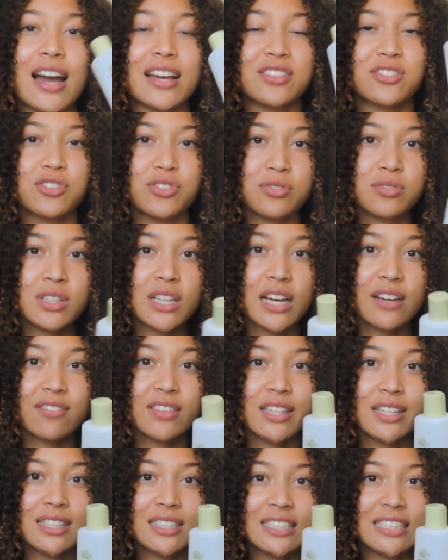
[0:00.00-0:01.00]
I do
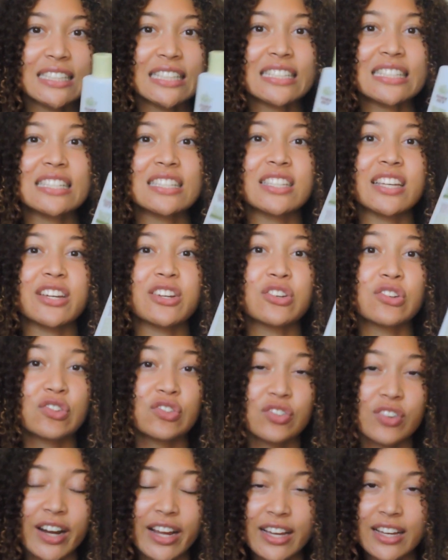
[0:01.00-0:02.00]
love this. This is a
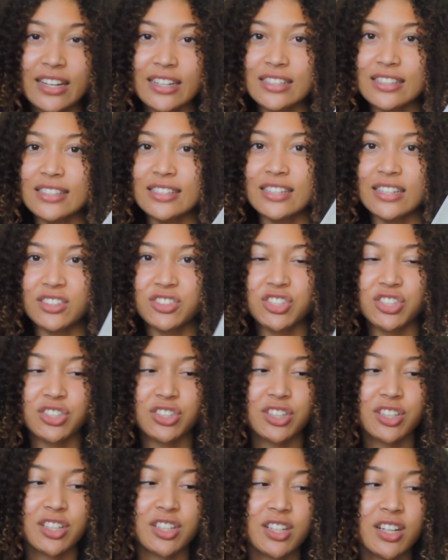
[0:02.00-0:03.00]
great
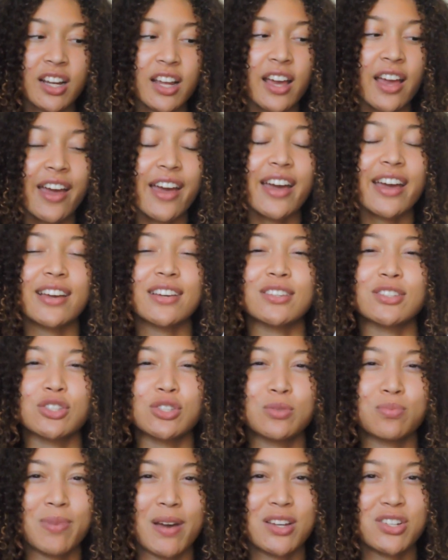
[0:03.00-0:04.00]
conditioner,
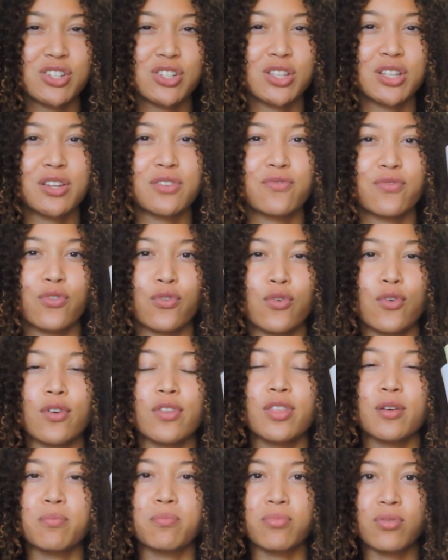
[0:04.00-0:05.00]
especially for
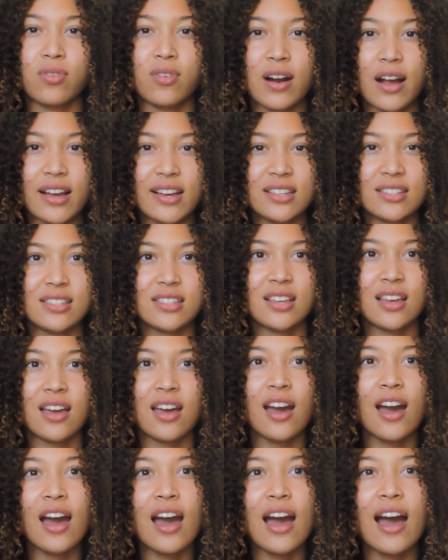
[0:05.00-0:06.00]
the price.
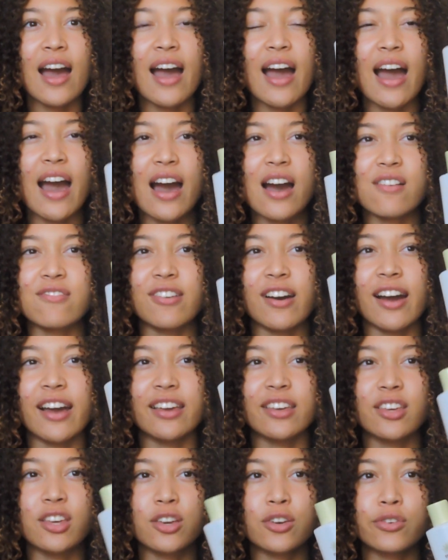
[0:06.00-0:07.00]
Have I
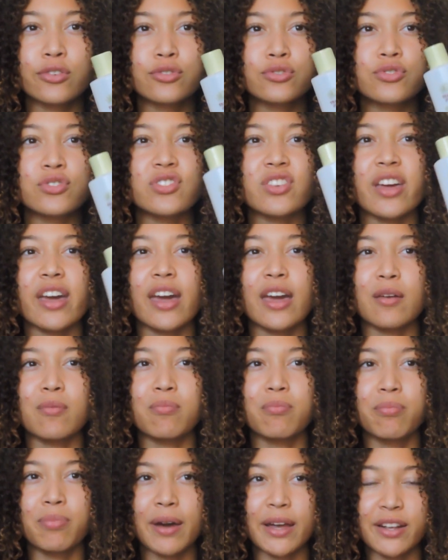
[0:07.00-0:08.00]
used a
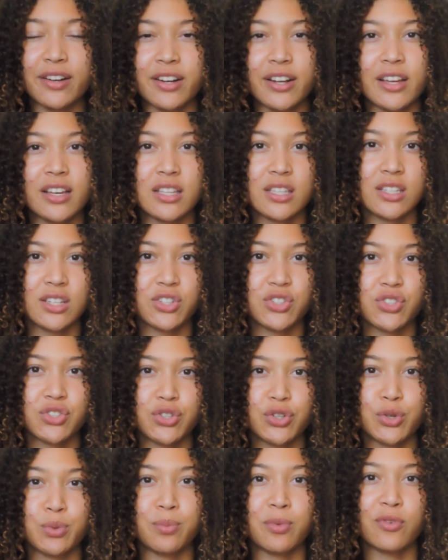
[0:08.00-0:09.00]
better
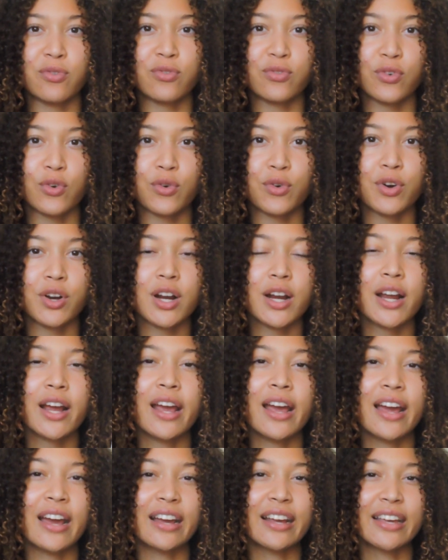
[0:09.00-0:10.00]
conditioner before?
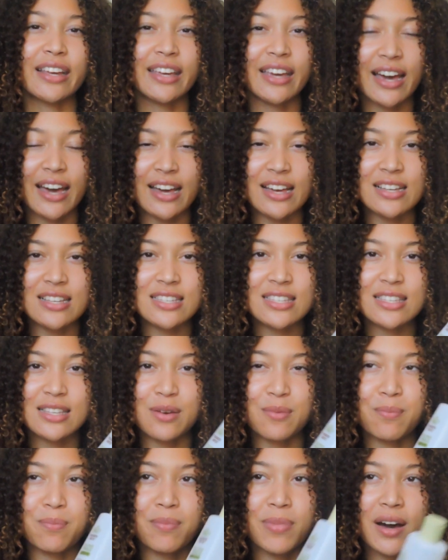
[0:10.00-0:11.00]
Yes,
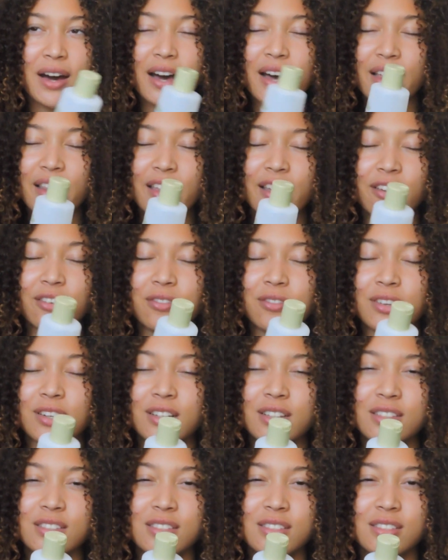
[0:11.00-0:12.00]
but it
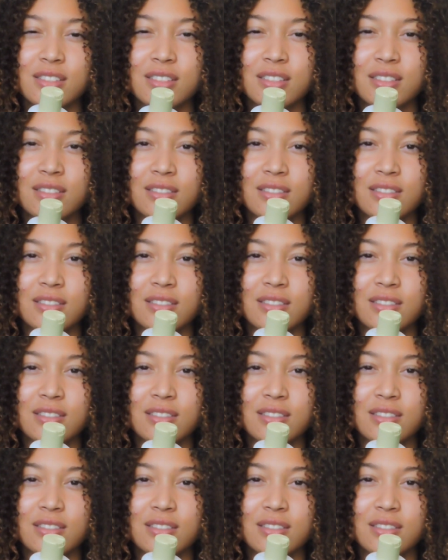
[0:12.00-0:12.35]
was